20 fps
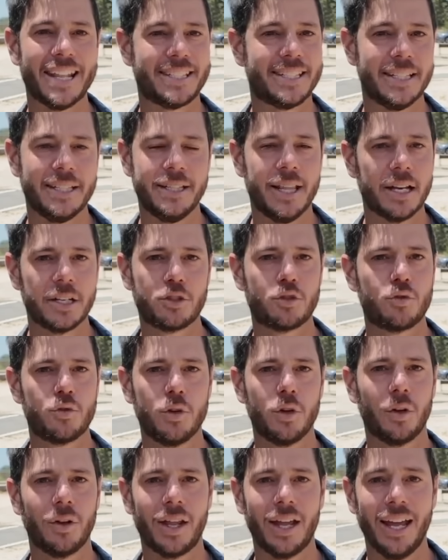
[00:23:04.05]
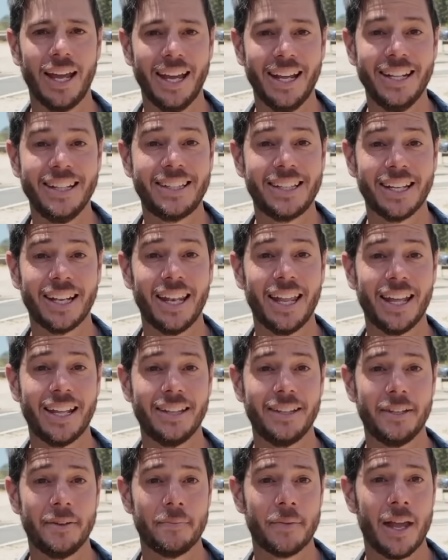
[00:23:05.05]
its industrial
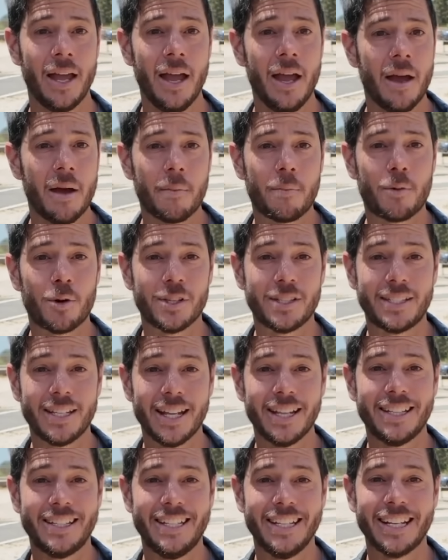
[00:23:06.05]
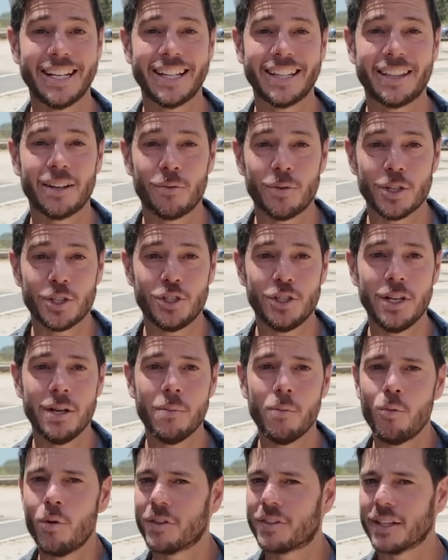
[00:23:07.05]
hinterland, presenting the
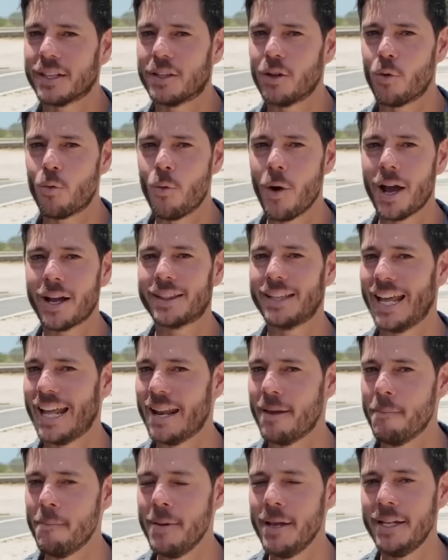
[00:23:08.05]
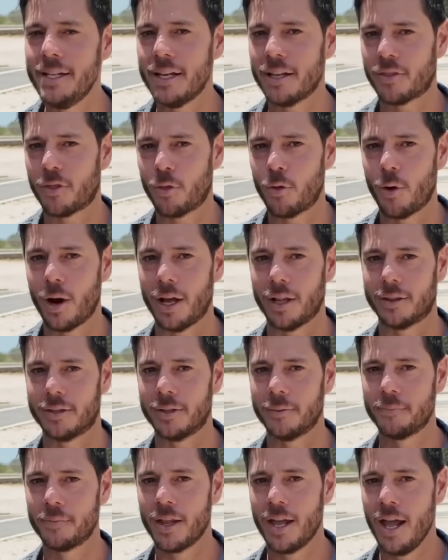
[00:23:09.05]
regime with a direct and immediate threat.
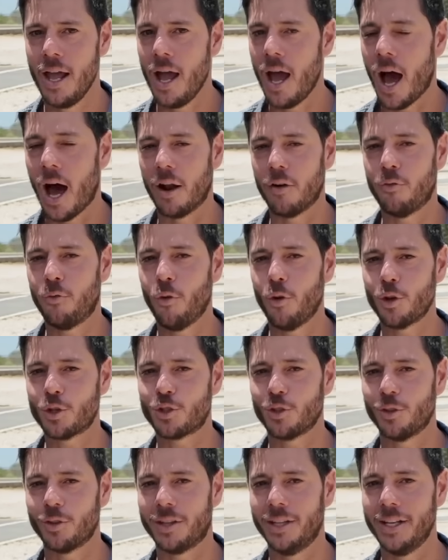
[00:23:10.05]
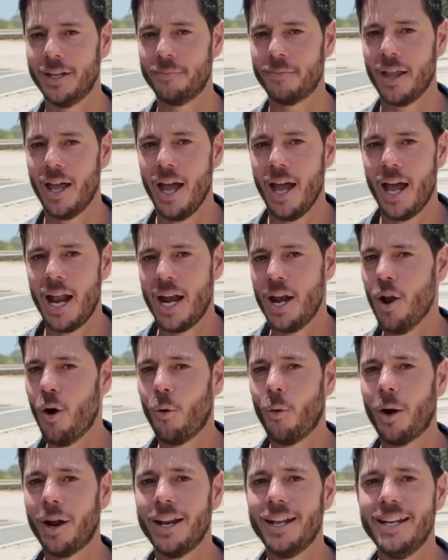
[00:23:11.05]
Unfortunately, no
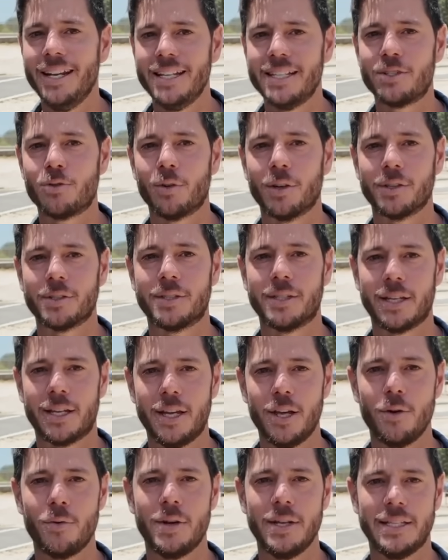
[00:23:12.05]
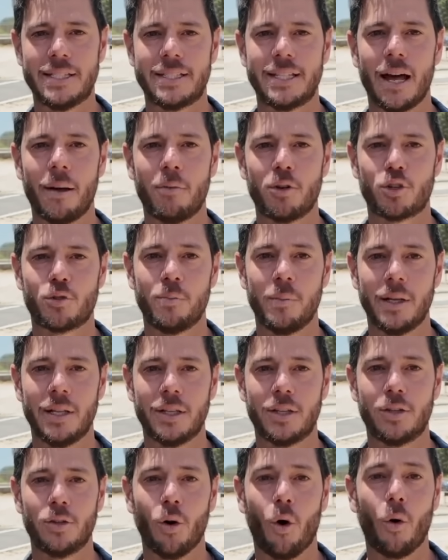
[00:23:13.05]
one in Israel's security
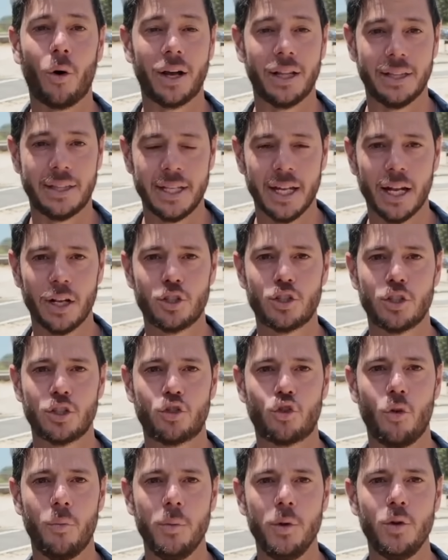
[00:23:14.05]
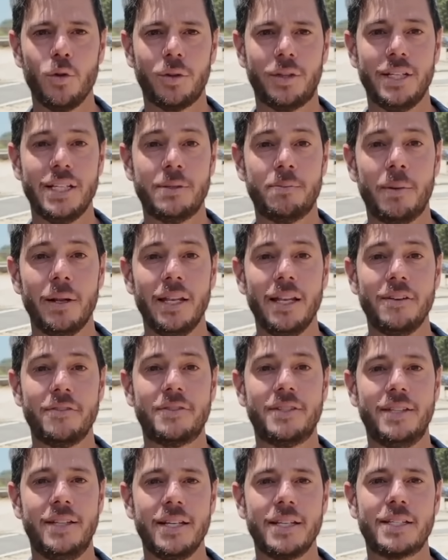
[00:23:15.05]
establishment or intelligence communities
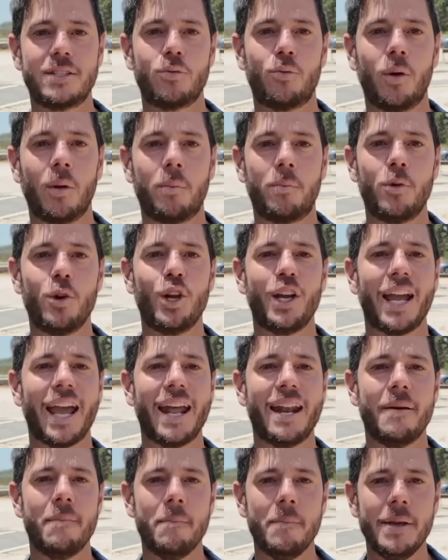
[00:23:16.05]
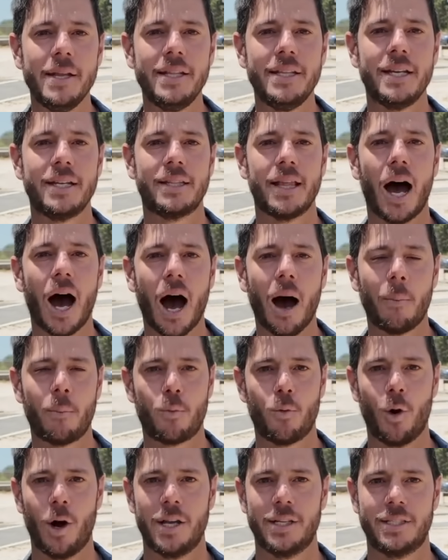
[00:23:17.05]
believes this will bring an immediate
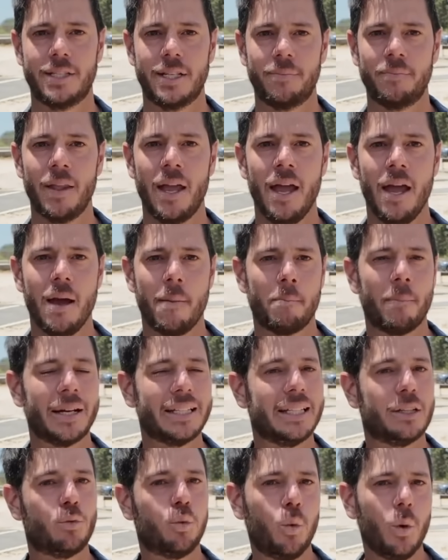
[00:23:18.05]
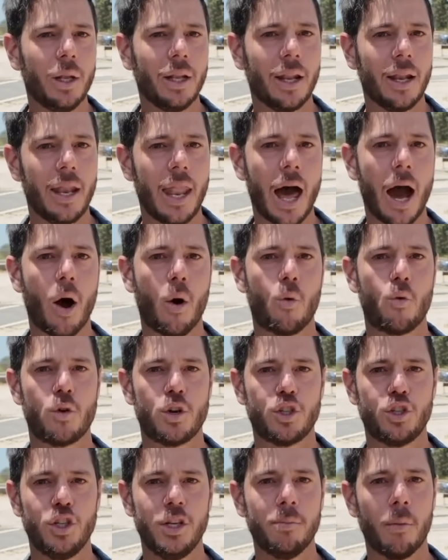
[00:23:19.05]
uprising, but it will allow
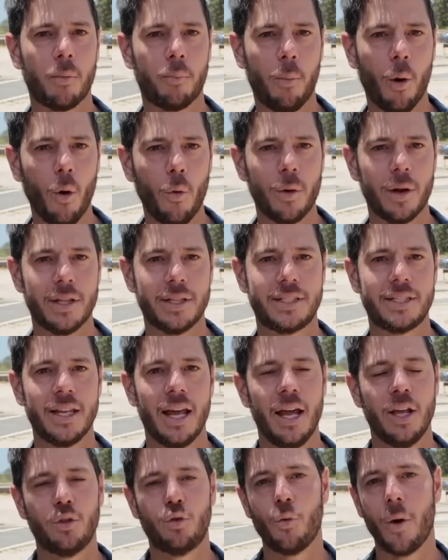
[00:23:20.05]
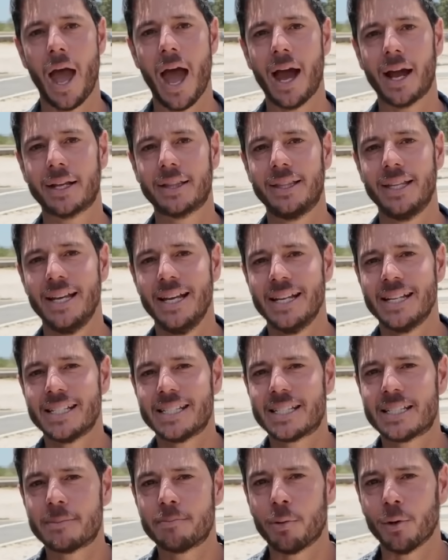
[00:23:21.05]
regime opponents to act
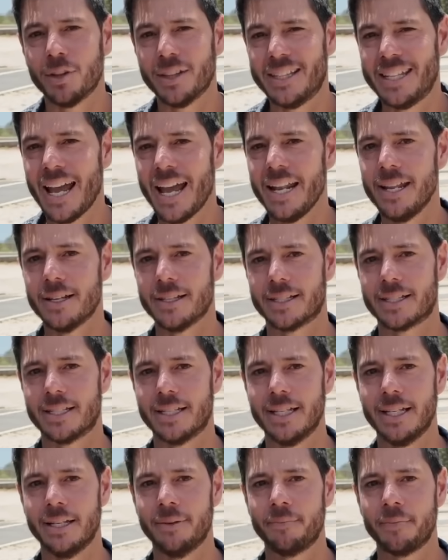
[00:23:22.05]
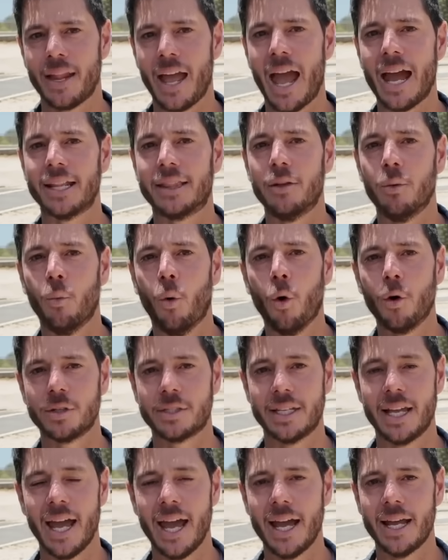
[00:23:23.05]
spontaneously at the
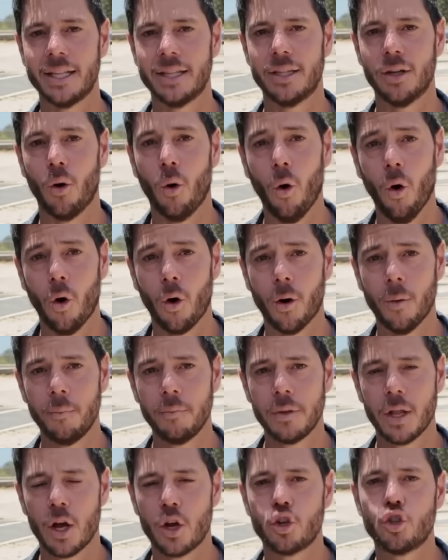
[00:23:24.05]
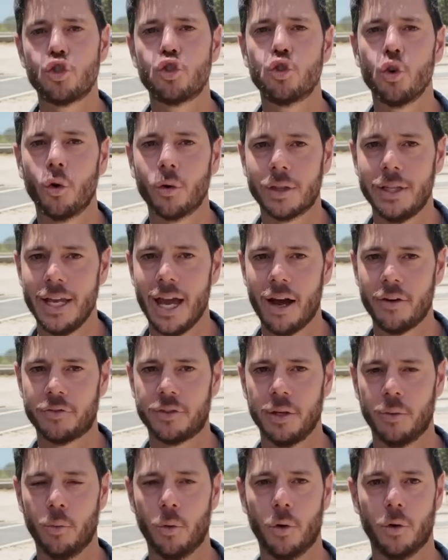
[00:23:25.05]
war's end or shortly
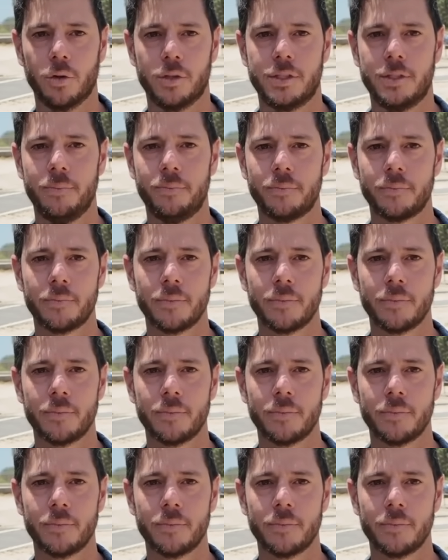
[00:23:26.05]
afterwards.